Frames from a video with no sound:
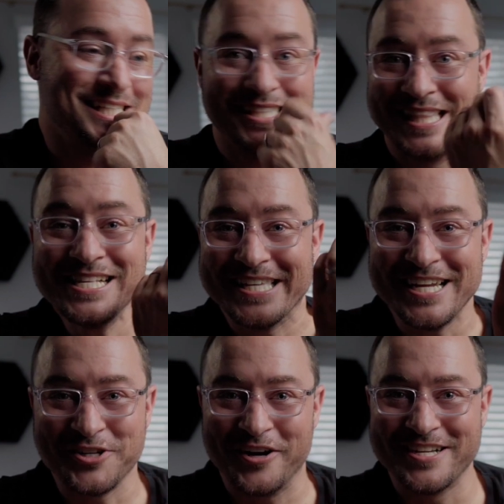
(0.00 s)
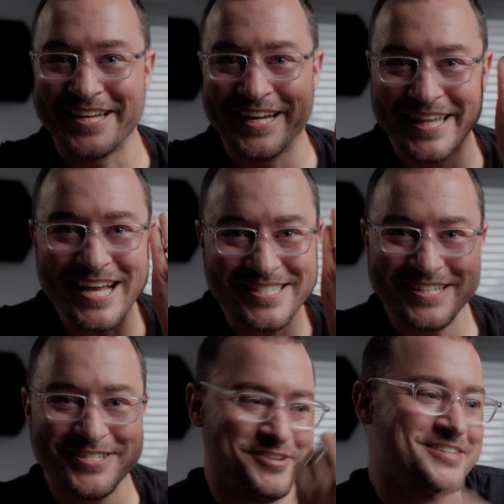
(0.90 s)
that's interesting. That's
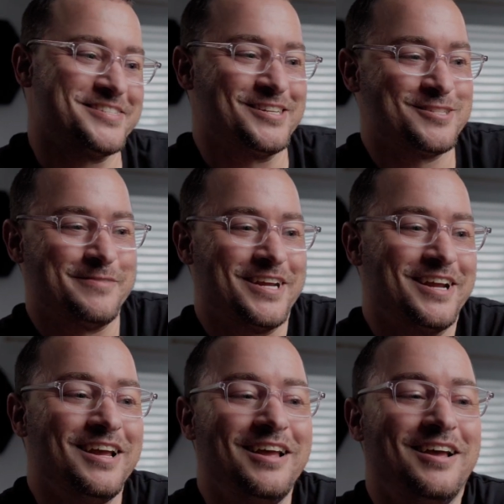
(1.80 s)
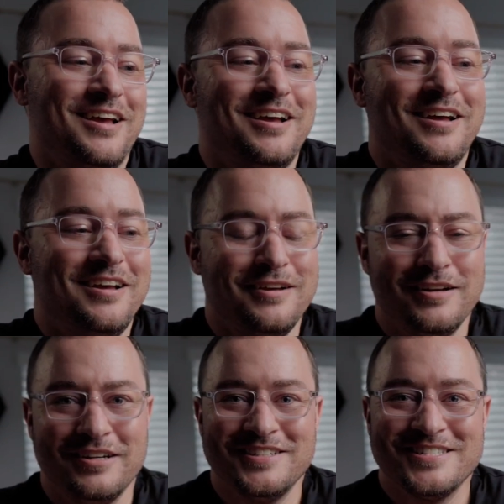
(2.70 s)
interesting to me.
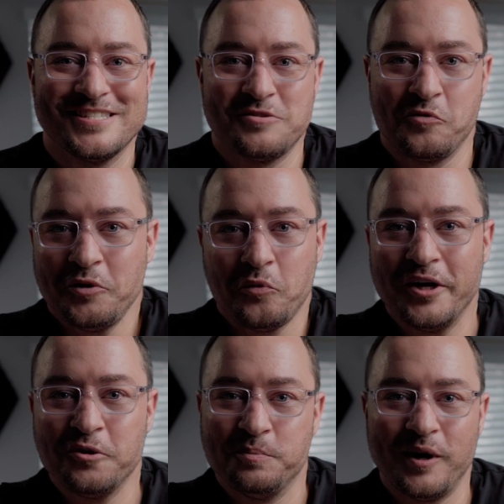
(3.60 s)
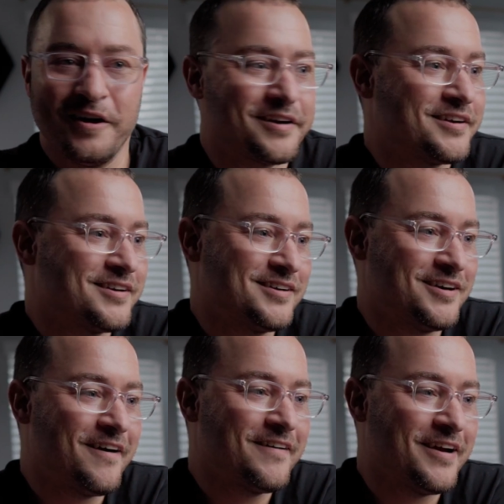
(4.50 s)
What a weird bug.
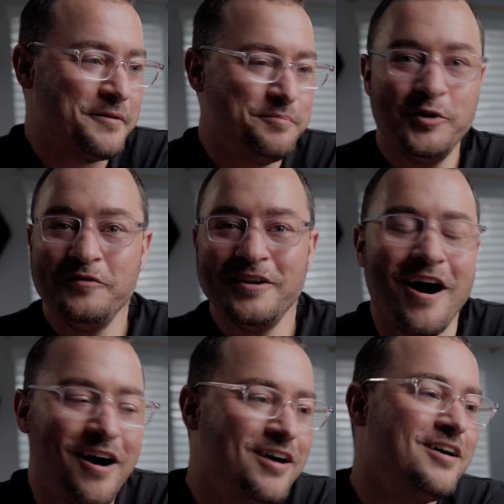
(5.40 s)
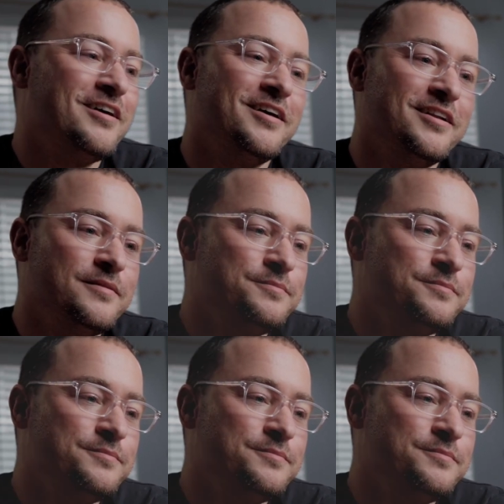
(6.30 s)
All right, moving on.